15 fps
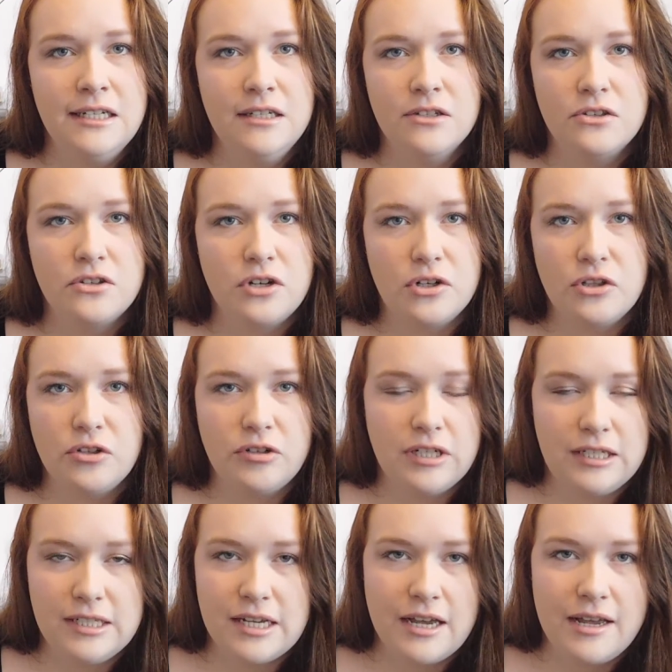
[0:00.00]
start their
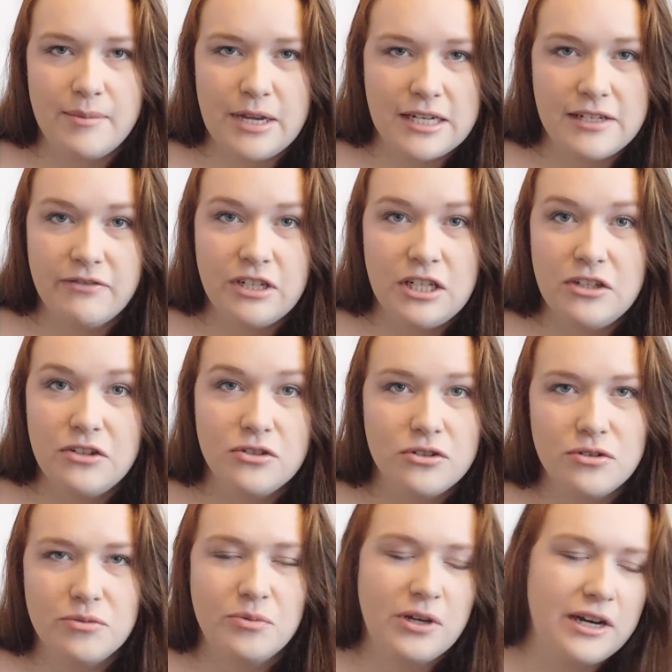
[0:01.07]
nighttime activities
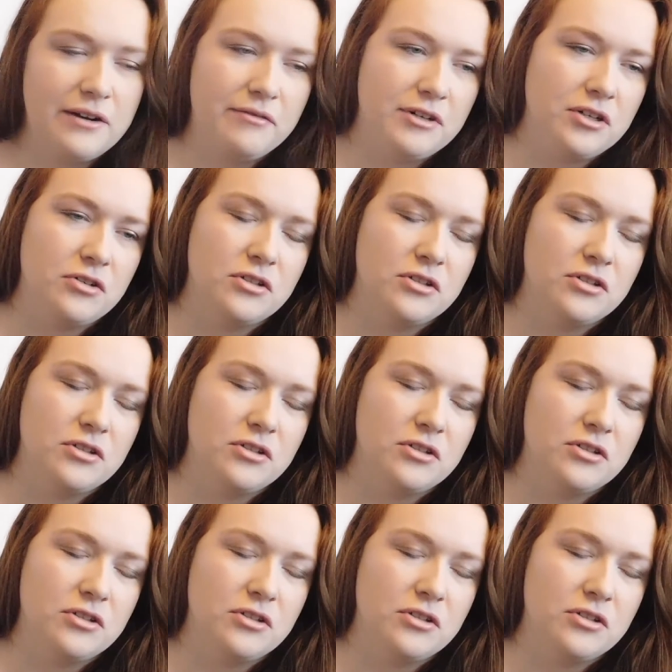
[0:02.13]
or whatever.